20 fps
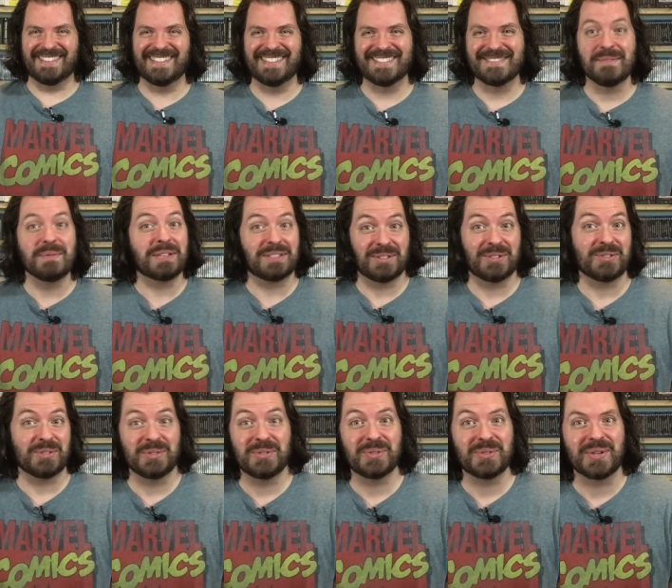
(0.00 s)
It's a
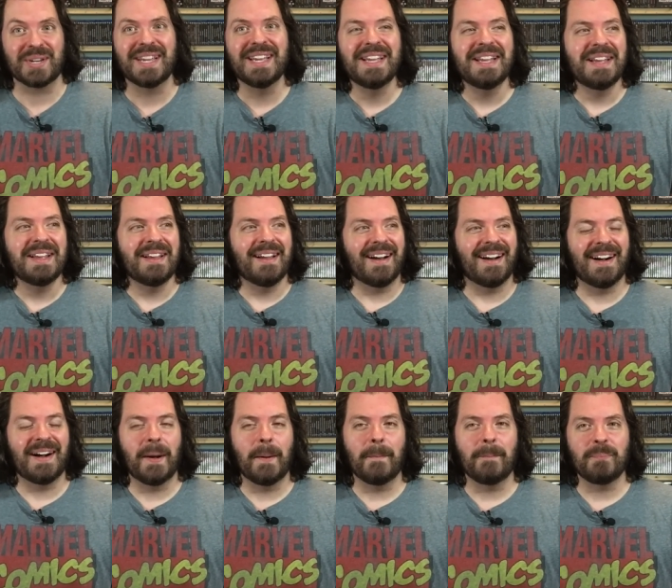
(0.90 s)
true story.
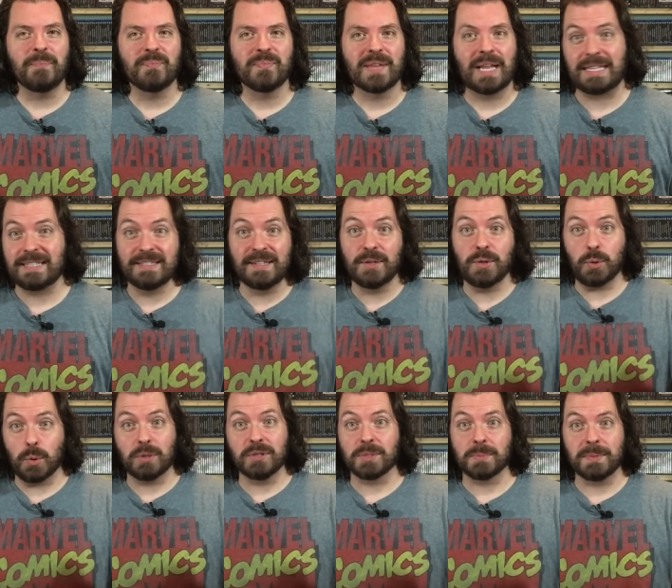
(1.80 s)
That's an
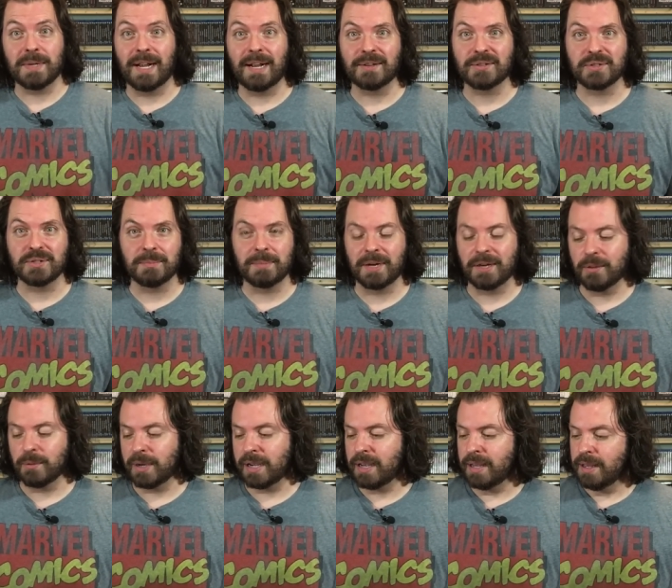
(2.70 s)
endorsement, actually, by
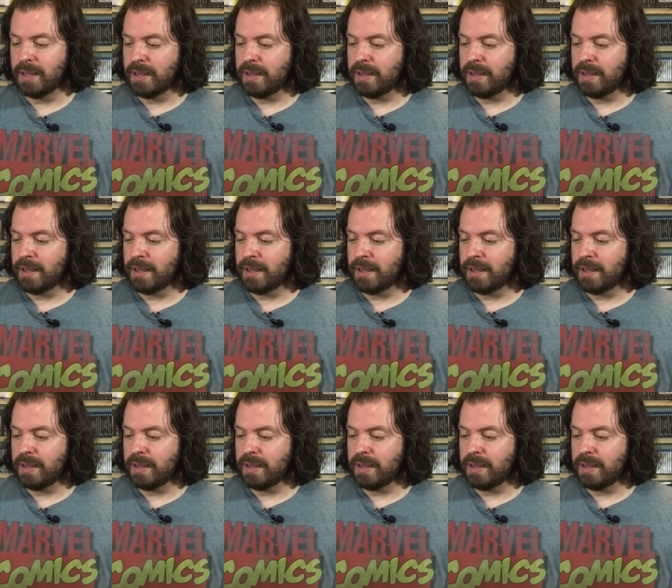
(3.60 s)
the way.